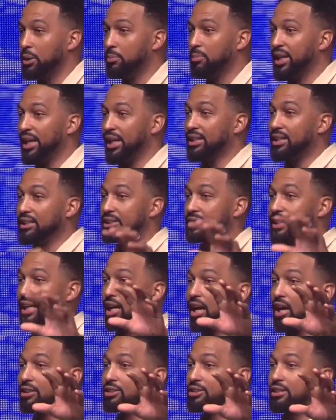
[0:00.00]
begin to set
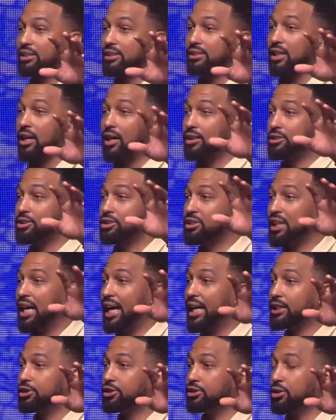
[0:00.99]
our
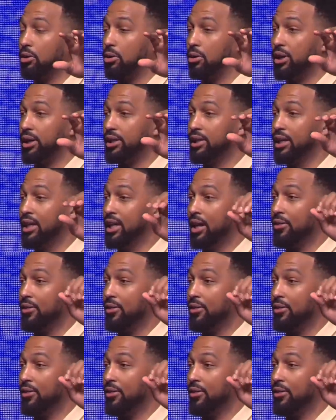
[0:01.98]
sights on